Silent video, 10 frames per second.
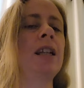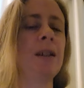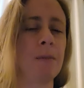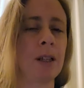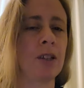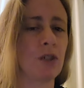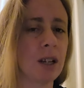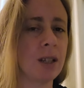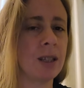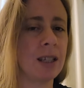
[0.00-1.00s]
email
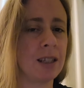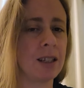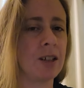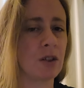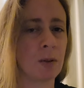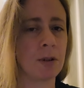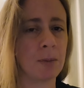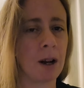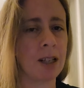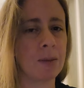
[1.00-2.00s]
address in the description
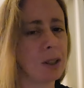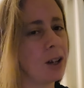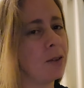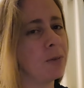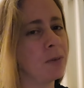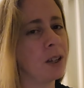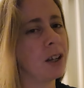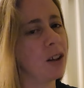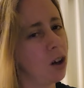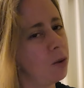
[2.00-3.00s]
box below.
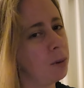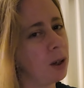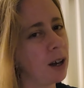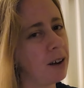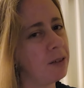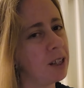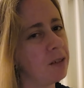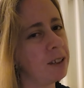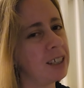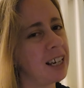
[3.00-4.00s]
Hope you all have a
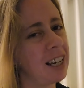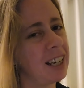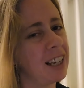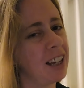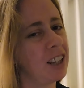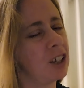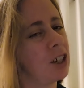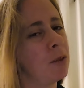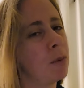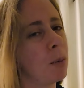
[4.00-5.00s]
lovely day and a
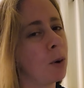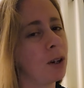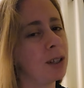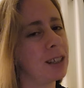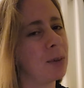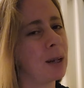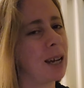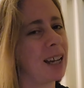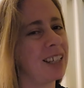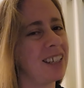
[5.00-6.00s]
good Memorial Day
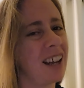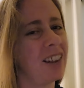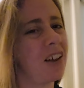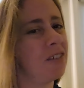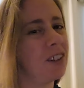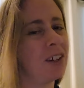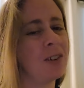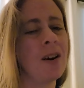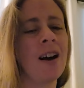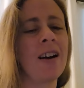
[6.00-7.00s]
weekend. I love you.